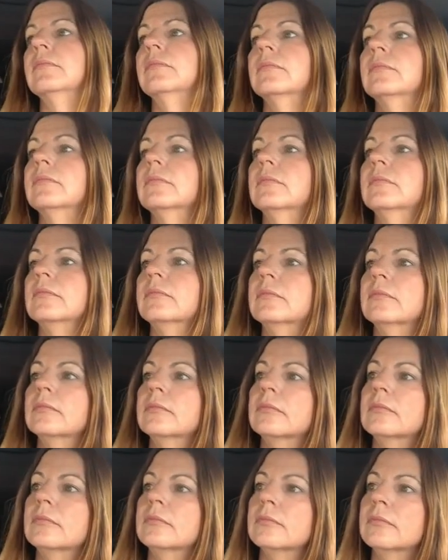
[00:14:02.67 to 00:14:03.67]

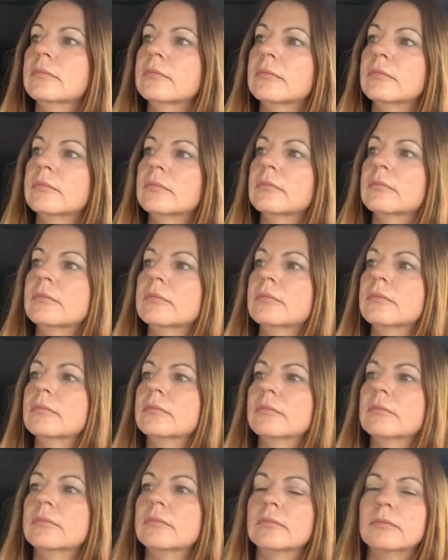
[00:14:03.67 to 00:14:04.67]

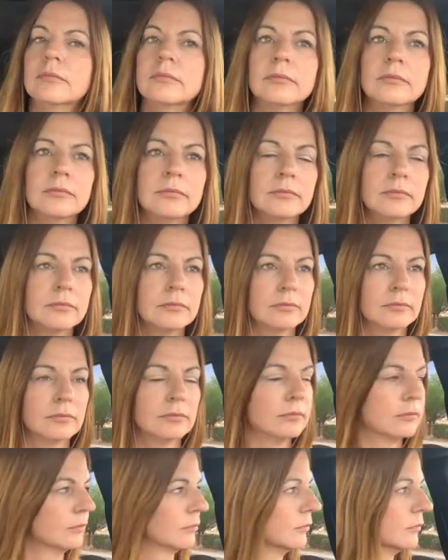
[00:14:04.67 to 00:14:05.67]

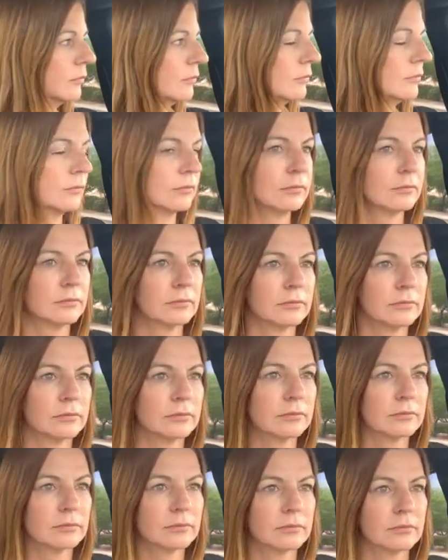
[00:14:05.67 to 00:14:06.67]

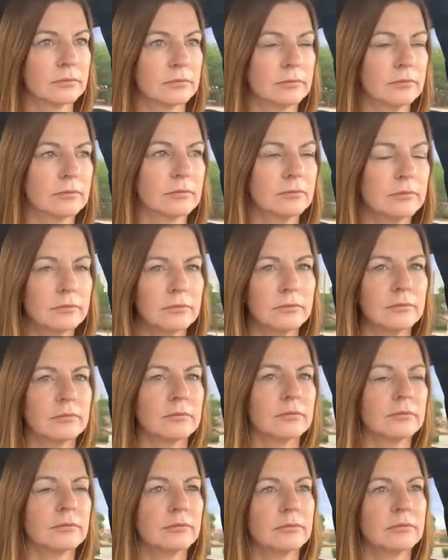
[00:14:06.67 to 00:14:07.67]

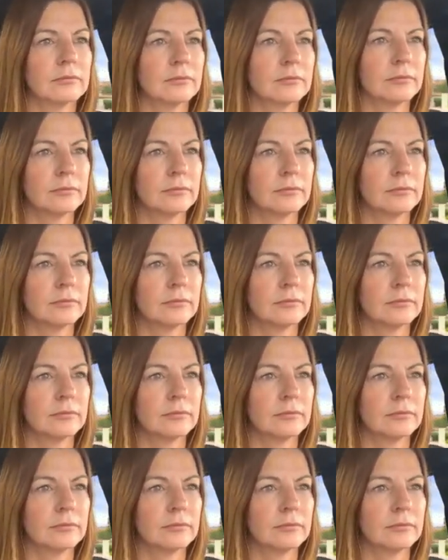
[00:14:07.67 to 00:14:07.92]
(silence)